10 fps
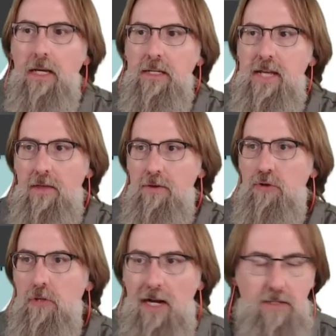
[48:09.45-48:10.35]
Yeah, there's
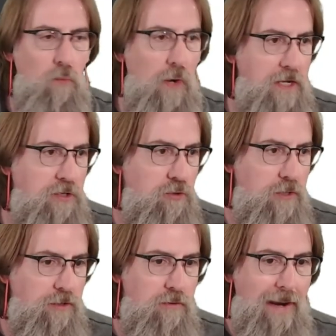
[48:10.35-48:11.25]
lots of ways you
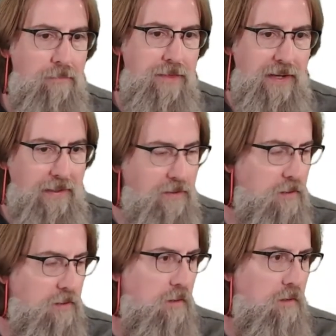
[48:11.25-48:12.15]
can grab things
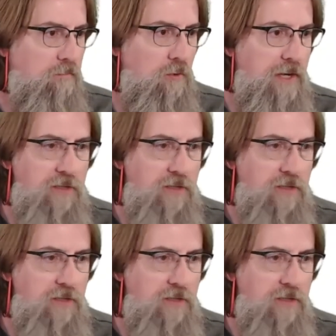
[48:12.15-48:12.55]
for this.